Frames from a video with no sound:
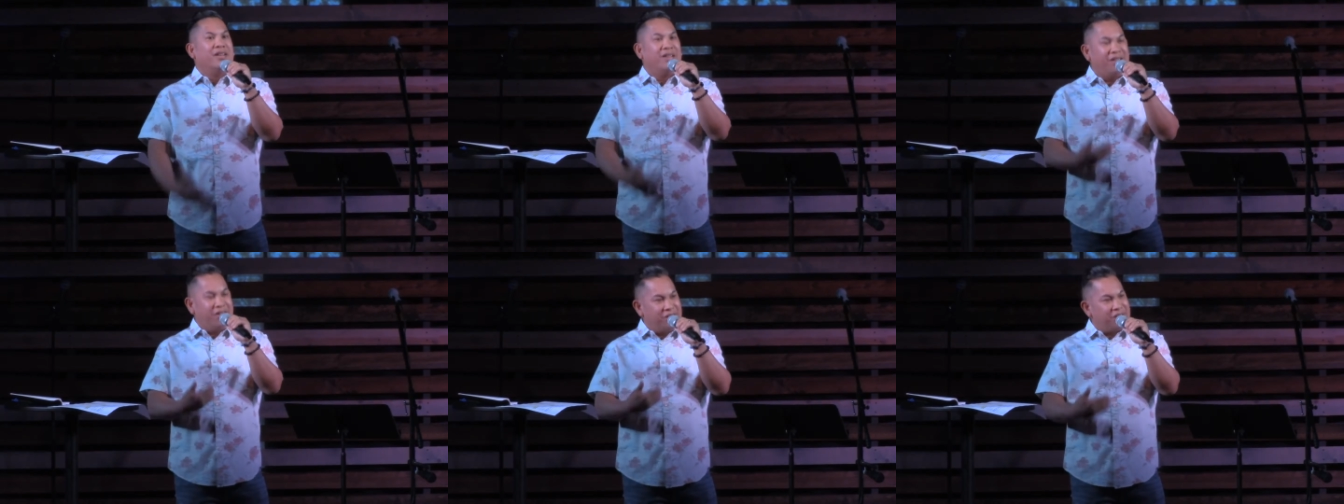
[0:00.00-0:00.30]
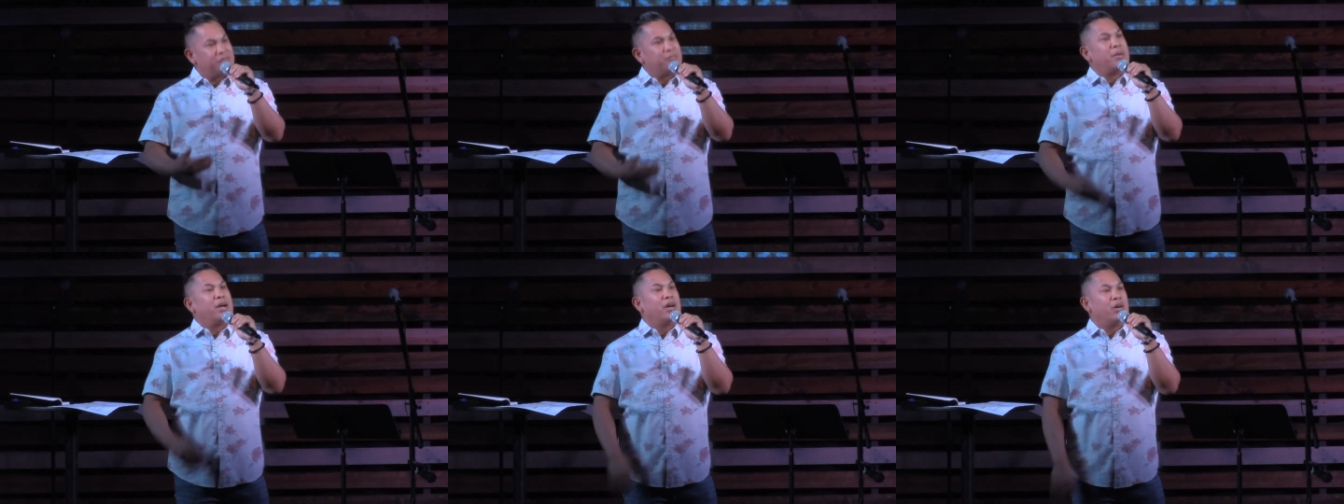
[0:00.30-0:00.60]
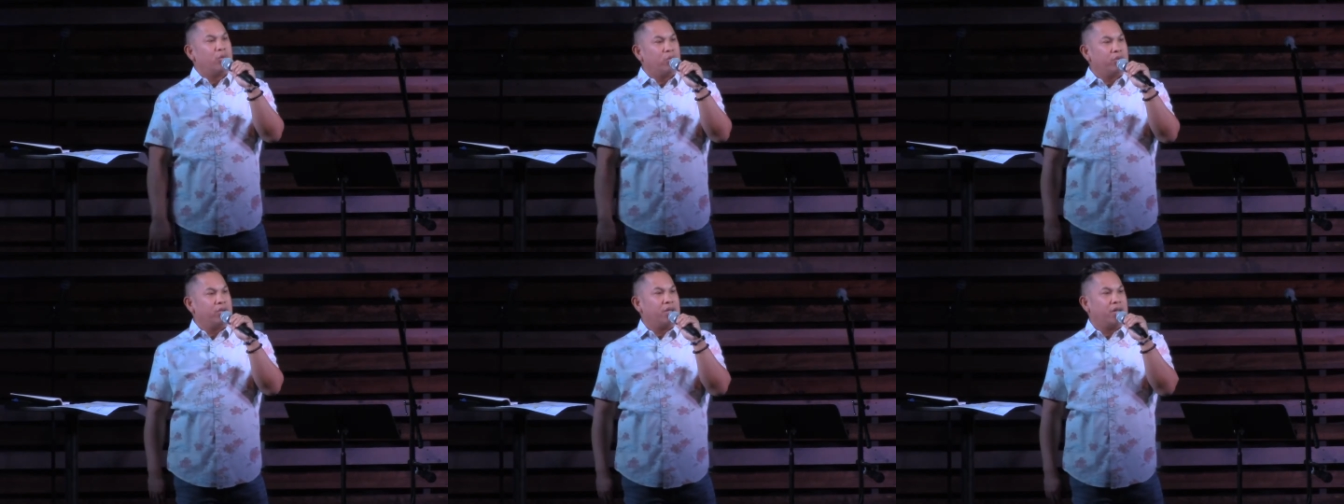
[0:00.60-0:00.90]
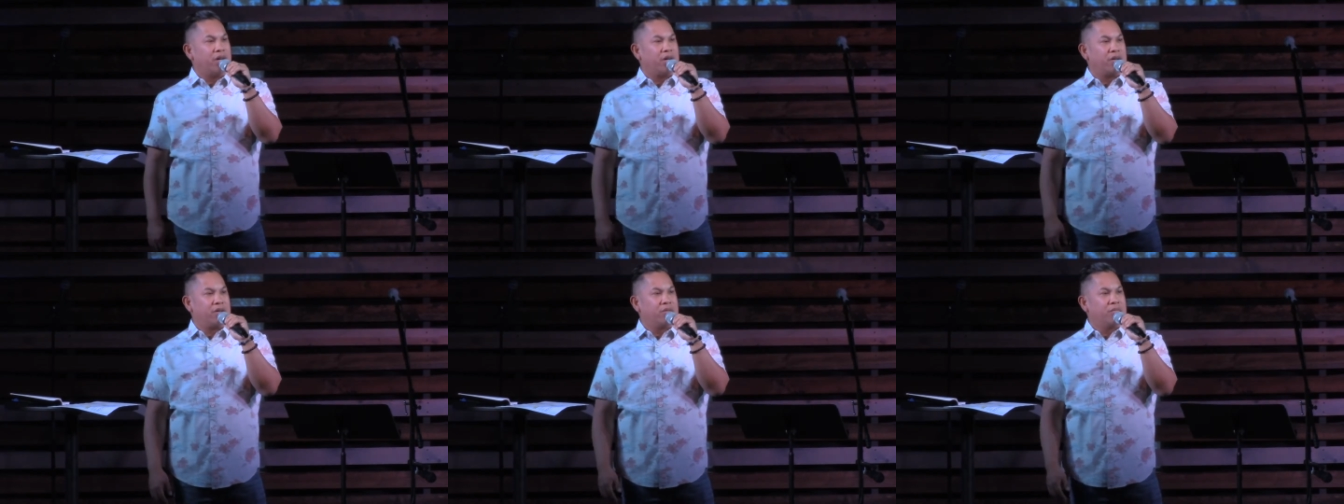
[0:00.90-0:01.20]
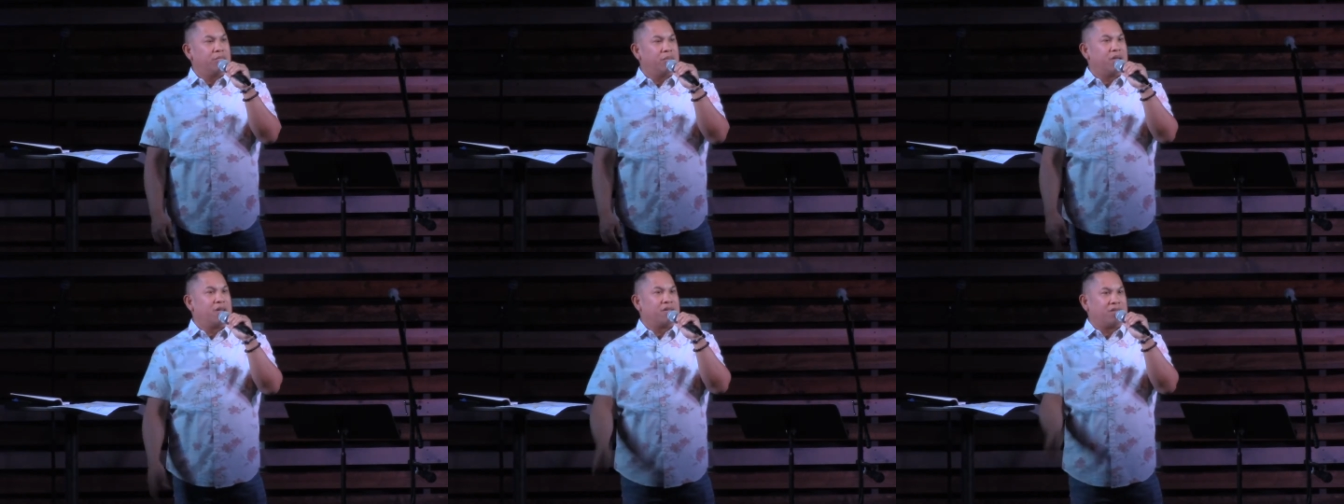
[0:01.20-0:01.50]
is my own daughter
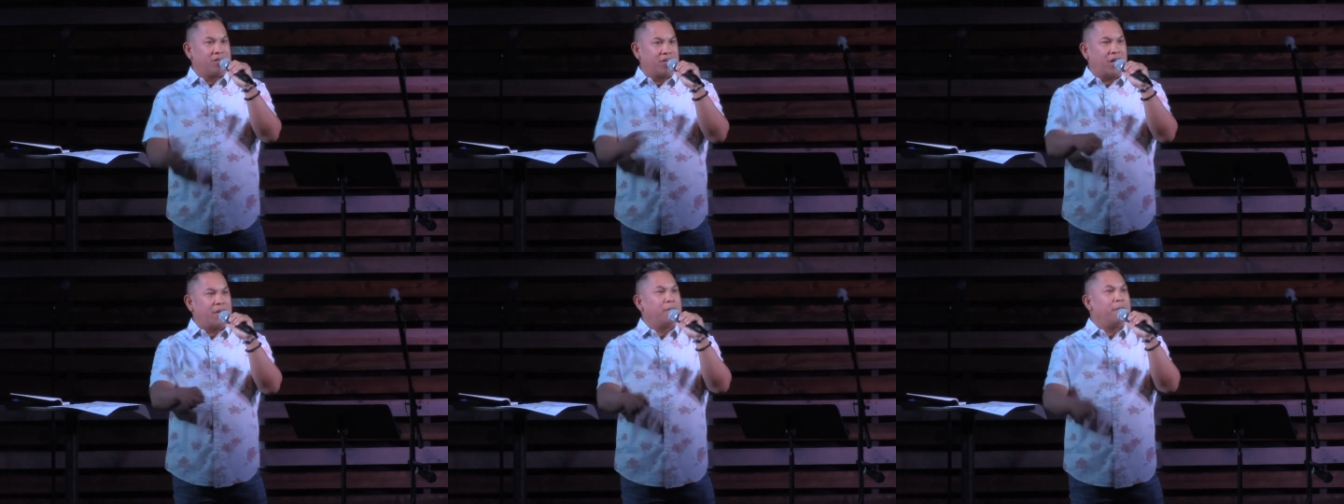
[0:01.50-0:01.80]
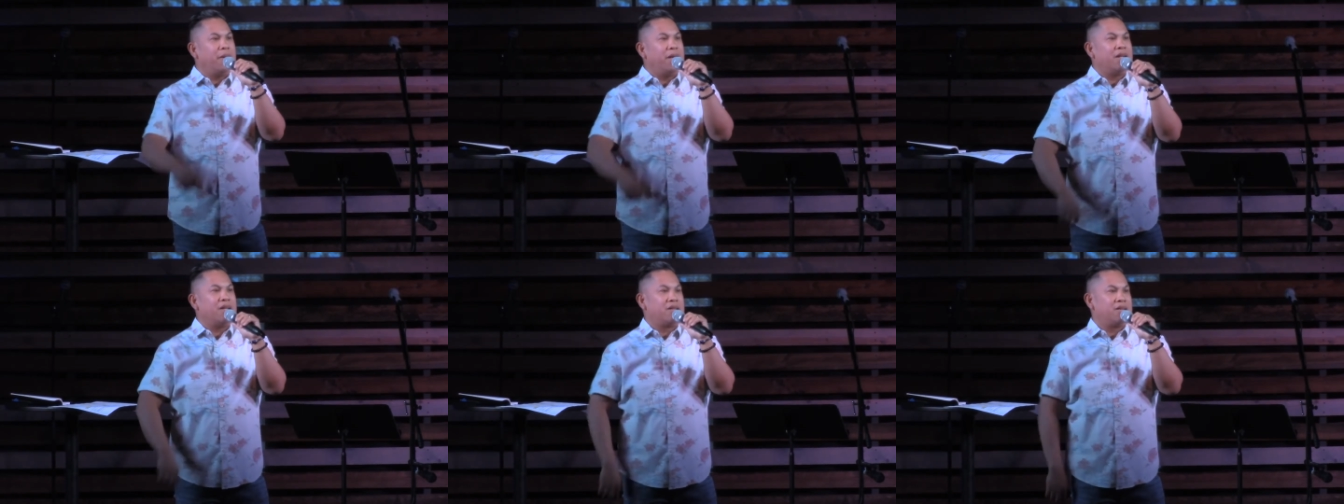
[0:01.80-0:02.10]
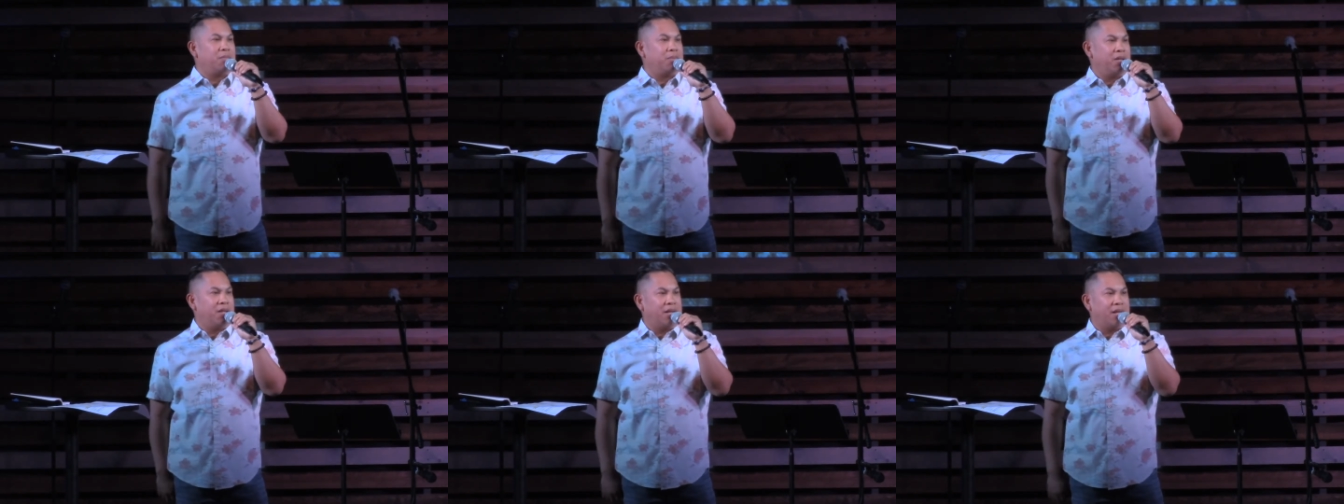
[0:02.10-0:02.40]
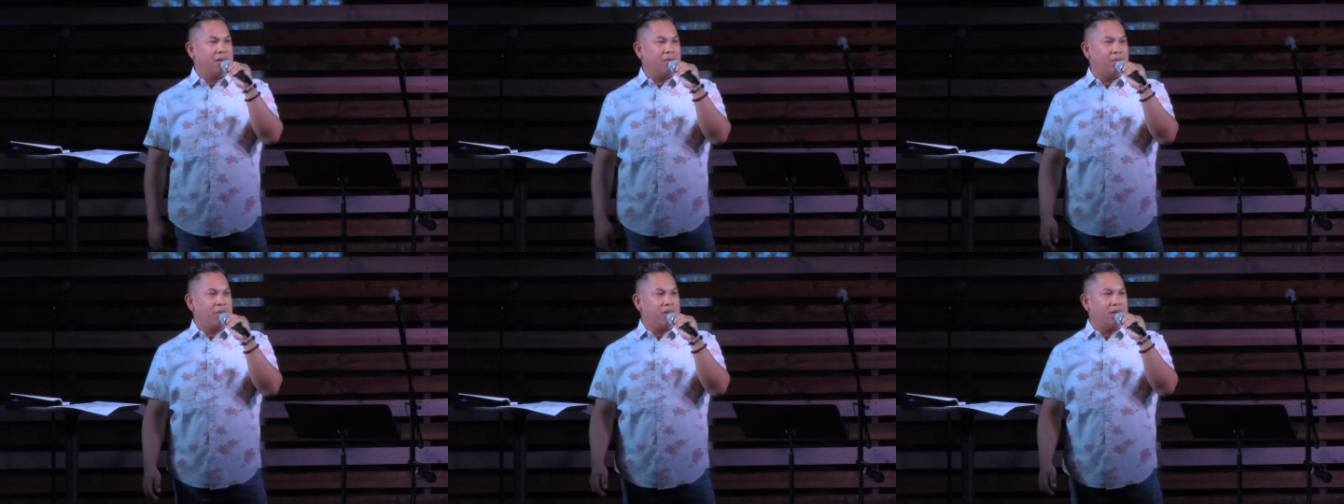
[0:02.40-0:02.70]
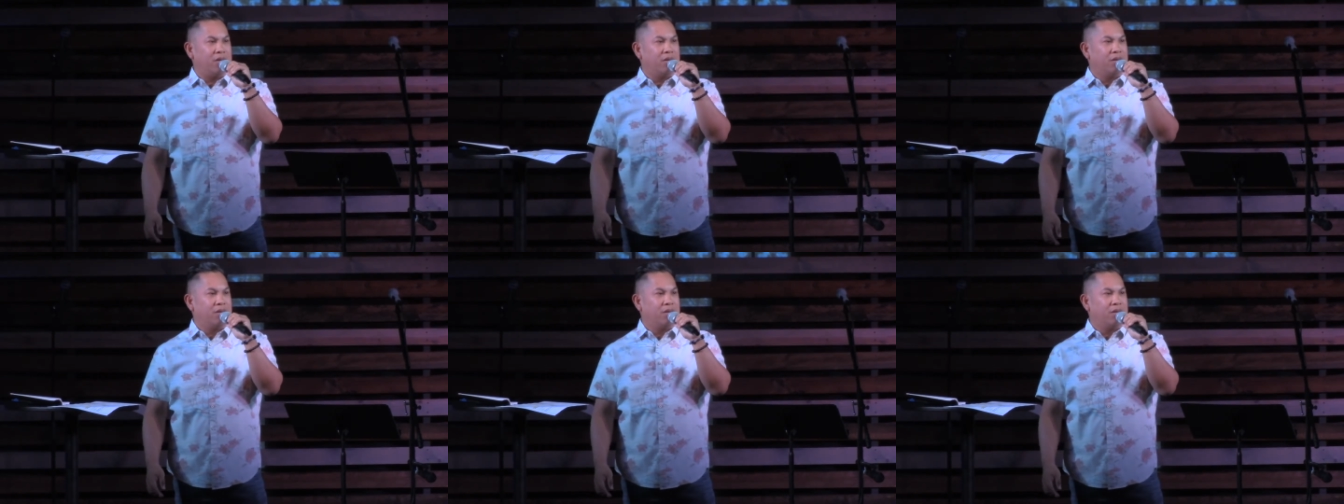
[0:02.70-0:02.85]
because God made it to be that way.